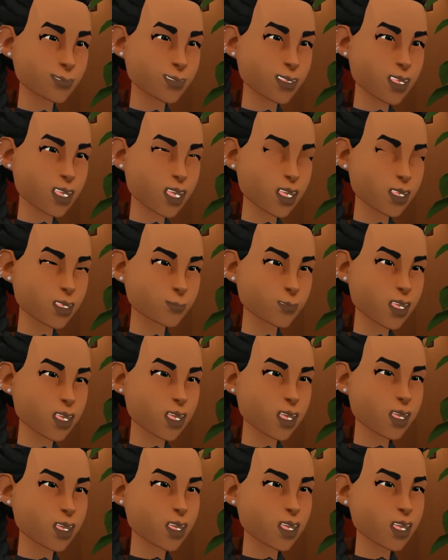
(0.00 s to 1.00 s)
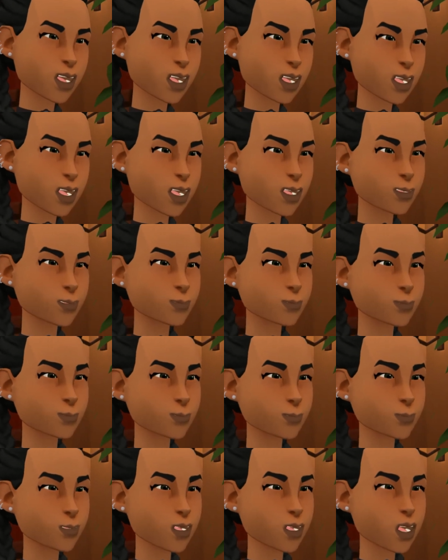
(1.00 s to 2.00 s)
The climate is changing.
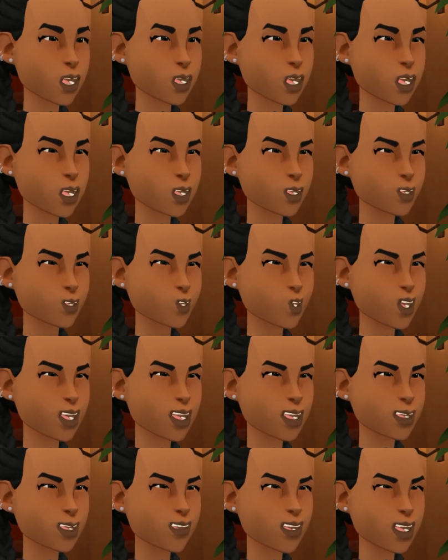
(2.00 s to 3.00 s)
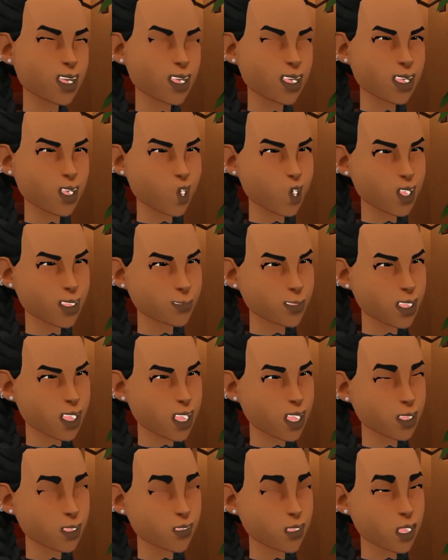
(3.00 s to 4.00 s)
And it's the old ways of the economy
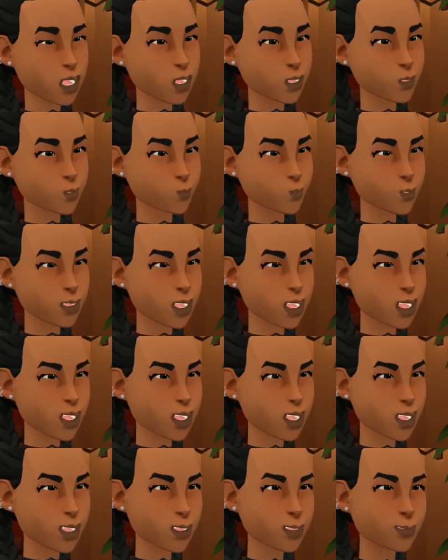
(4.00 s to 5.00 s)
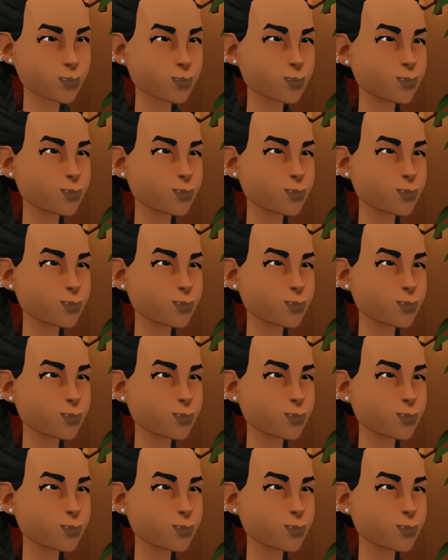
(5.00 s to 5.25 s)
driving those changes.